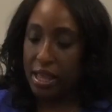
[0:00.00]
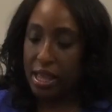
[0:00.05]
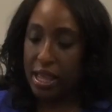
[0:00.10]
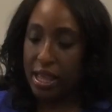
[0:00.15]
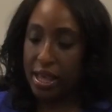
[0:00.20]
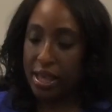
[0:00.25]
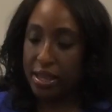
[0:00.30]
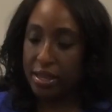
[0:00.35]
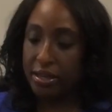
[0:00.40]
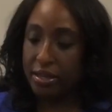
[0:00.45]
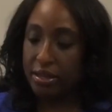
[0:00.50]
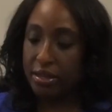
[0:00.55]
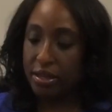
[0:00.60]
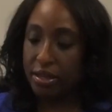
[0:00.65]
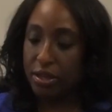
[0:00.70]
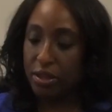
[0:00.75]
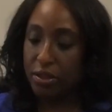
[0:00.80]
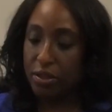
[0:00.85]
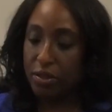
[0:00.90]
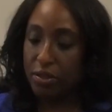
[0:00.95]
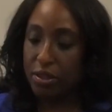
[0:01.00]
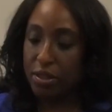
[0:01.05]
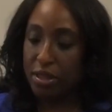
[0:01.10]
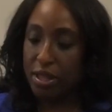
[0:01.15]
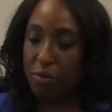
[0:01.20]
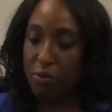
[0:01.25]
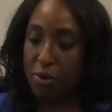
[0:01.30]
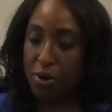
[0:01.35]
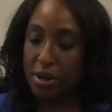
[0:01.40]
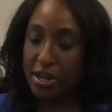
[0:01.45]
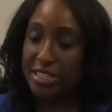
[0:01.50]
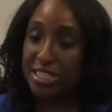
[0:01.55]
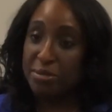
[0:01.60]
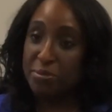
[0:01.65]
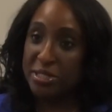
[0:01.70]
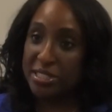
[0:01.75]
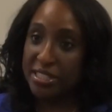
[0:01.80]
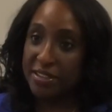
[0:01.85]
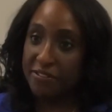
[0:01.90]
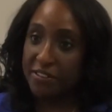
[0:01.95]
And they work on
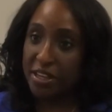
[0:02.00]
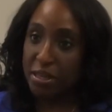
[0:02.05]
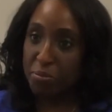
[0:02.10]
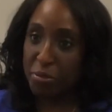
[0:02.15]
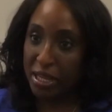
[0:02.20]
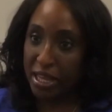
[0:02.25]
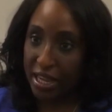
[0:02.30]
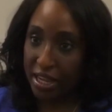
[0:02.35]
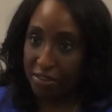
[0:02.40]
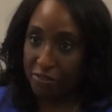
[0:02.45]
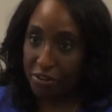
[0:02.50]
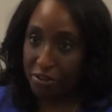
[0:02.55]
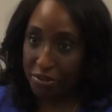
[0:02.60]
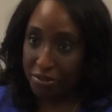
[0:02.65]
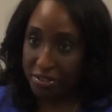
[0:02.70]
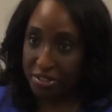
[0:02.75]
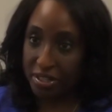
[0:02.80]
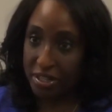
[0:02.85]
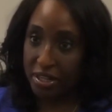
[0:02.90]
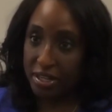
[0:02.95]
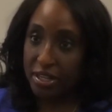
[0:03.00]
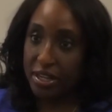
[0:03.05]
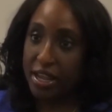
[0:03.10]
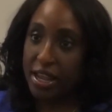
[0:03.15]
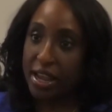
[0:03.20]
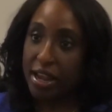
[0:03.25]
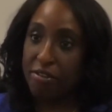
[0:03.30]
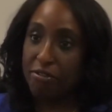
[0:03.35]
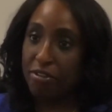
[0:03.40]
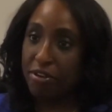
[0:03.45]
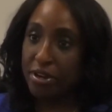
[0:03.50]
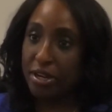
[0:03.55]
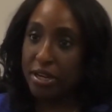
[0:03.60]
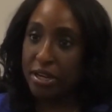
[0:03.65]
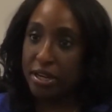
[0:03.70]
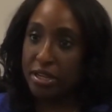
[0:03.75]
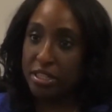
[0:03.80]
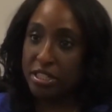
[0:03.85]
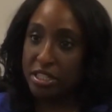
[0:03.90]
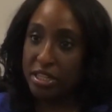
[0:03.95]
specific behaviors.
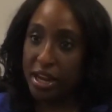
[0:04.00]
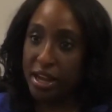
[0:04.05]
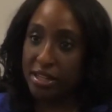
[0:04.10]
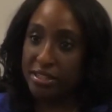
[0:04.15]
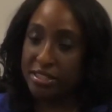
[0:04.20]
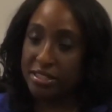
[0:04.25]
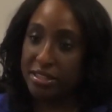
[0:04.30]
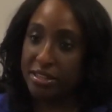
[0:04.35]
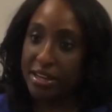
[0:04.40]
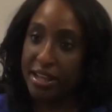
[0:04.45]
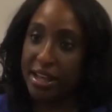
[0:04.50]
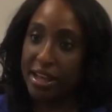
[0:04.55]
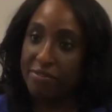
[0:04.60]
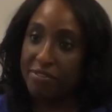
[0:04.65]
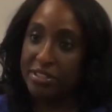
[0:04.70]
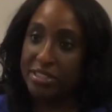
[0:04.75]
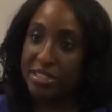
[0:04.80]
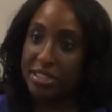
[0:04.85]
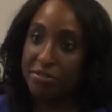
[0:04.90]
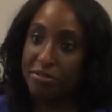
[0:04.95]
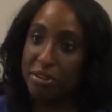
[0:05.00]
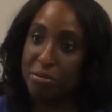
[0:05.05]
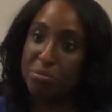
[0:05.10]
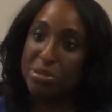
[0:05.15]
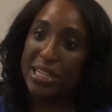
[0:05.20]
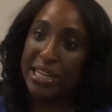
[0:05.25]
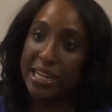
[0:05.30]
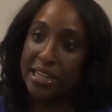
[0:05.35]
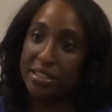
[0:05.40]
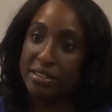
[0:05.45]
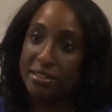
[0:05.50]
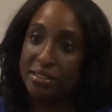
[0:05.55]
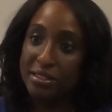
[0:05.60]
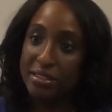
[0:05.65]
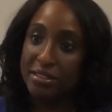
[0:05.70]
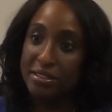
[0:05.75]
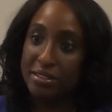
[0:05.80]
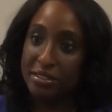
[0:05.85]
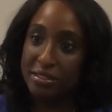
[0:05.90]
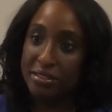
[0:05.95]
Every child is going to have a different plan.
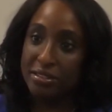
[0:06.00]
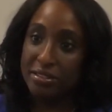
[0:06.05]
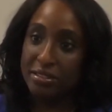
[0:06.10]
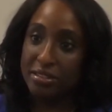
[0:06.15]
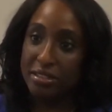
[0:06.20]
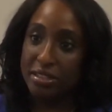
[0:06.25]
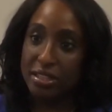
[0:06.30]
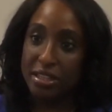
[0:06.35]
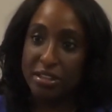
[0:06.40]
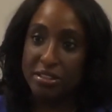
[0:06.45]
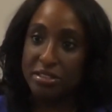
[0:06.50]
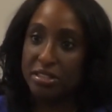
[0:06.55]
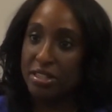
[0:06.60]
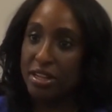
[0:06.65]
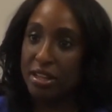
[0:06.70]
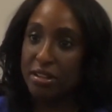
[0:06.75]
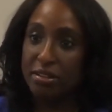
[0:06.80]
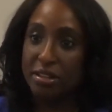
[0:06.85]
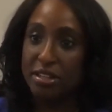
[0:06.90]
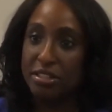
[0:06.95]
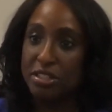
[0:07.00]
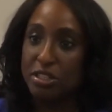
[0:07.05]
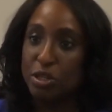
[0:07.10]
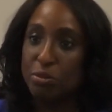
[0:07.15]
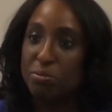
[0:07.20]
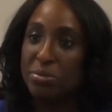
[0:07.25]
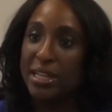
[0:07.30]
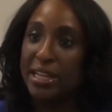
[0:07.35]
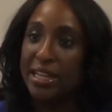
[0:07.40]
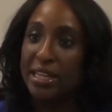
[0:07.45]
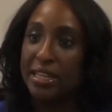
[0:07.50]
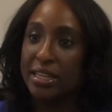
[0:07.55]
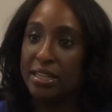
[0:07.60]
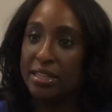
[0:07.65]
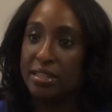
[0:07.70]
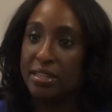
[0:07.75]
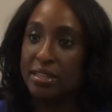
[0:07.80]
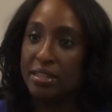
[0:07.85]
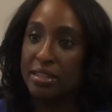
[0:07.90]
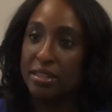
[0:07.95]
There's no, there's no
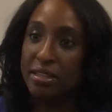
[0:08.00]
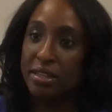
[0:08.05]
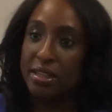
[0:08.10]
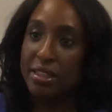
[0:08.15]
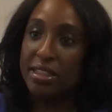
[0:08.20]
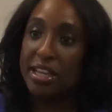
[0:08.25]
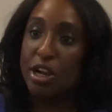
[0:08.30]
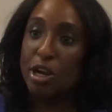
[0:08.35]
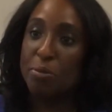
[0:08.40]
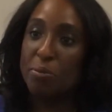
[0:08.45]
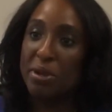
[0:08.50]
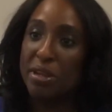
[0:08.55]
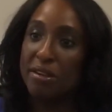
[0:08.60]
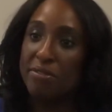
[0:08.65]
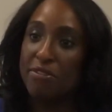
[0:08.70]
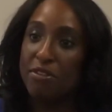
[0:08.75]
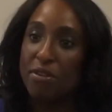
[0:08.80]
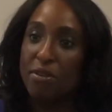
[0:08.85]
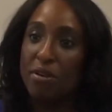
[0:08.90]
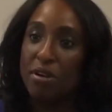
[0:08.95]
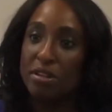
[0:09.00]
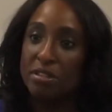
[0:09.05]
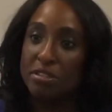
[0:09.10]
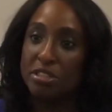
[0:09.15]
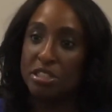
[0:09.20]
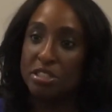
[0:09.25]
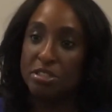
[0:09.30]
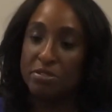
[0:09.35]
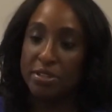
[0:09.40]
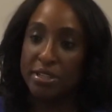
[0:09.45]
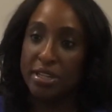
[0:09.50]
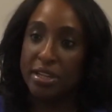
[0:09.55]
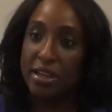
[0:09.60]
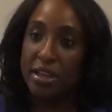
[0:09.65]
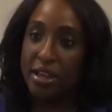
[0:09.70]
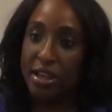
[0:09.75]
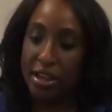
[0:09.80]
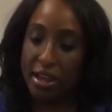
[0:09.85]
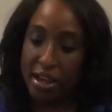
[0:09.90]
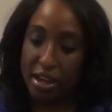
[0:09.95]
blanket therapy for all children.
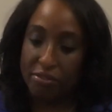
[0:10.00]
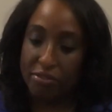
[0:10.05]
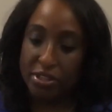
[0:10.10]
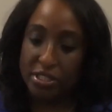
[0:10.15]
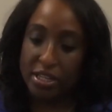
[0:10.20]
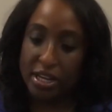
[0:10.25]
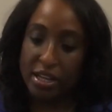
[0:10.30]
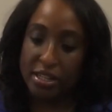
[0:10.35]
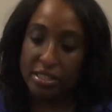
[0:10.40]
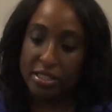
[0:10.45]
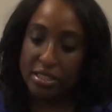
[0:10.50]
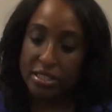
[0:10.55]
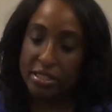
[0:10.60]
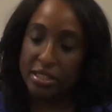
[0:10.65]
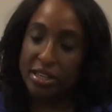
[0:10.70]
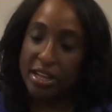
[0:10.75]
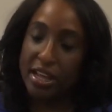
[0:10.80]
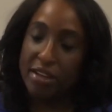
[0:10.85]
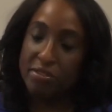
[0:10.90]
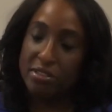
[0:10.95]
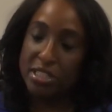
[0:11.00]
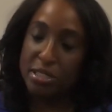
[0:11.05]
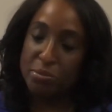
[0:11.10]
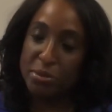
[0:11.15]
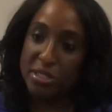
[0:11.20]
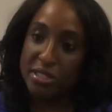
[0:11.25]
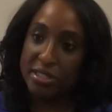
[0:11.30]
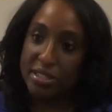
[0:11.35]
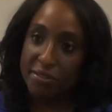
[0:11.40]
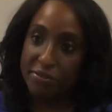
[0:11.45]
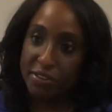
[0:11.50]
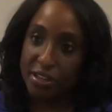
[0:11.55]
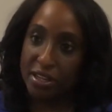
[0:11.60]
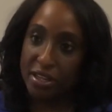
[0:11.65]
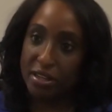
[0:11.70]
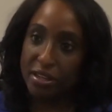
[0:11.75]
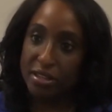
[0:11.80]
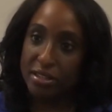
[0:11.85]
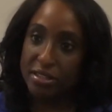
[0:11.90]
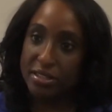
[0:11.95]
Every child is going to have a
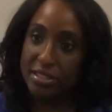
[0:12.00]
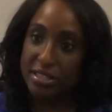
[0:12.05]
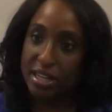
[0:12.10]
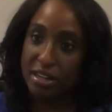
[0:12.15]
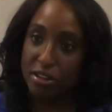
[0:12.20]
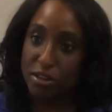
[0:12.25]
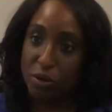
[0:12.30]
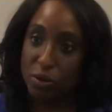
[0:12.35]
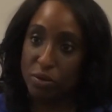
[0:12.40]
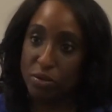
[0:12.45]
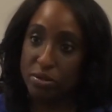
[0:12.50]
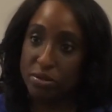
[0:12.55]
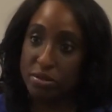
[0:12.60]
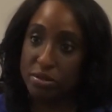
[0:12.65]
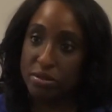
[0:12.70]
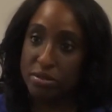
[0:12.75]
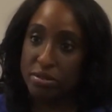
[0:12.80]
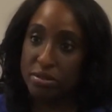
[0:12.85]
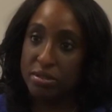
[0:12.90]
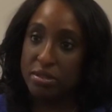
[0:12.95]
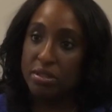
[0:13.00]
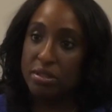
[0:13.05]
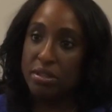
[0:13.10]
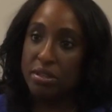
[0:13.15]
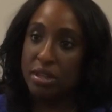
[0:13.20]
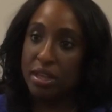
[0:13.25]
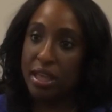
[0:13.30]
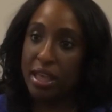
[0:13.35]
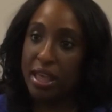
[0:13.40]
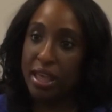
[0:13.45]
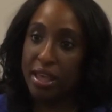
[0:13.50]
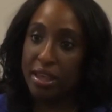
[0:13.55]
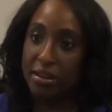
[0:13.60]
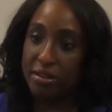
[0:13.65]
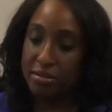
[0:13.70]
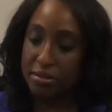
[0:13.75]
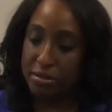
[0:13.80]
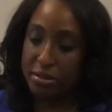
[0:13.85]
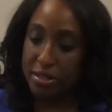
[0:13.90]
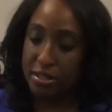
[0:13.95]
specific set of goals, and
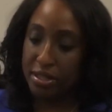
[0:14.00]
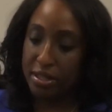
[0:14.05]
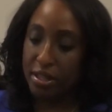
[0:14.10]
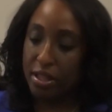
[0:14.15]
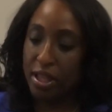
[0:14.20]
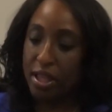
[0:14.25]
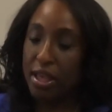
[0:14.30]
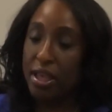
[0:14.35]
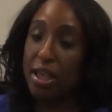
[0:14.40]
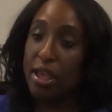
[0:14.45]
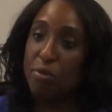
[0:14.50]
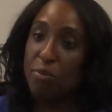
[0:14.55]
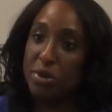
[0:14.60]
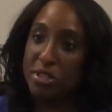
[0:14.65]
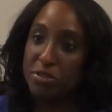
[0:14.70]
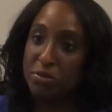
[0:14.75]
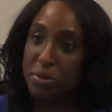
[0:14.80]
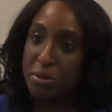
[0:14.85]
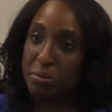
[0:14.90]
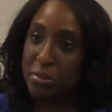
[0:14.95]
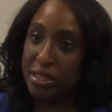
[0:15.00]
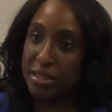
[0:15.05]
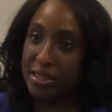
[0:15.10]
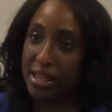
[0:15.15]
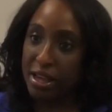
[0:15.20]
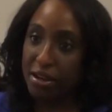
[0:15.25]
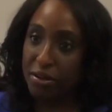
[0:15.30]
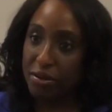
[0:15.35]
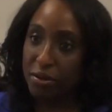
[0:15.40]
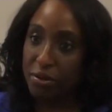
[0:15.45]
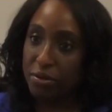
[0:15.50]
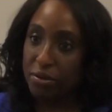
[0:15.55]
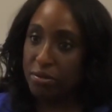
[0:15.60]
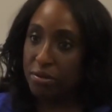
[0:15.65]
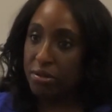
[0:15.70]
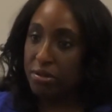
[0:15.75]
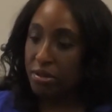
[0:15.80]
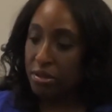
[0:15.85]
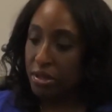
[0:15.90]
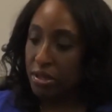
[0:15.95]
and once we meet that goal,
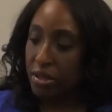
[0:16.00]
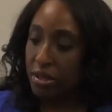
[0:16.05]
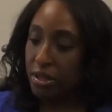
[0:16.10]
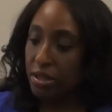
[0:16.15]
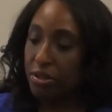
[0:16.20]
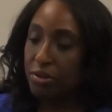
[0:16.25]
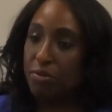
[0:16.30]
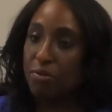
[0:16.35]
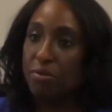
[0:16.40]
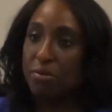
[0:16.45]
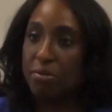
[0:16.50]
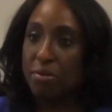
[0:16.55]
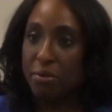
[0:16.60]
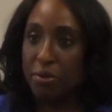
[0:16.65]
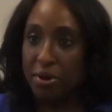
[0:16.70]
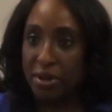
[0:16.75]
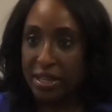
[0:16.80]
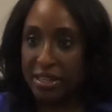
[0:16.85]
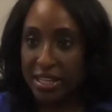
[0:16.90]
we work on